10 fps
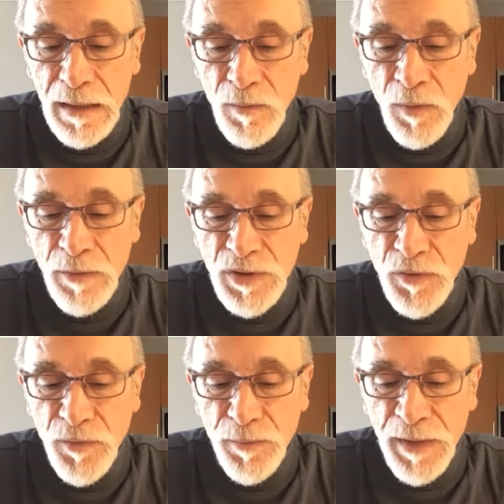when it was
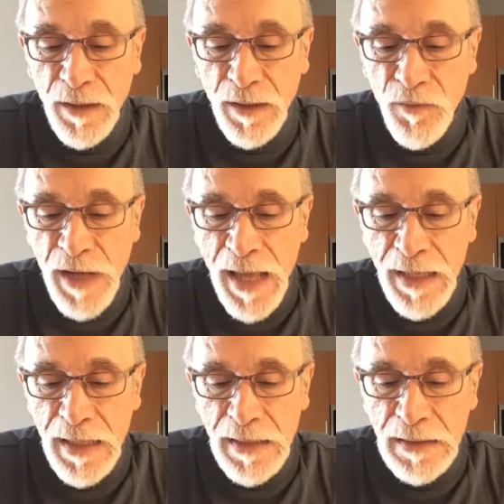being
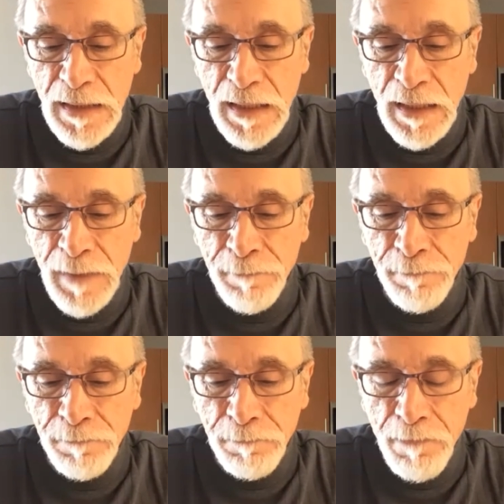created, um,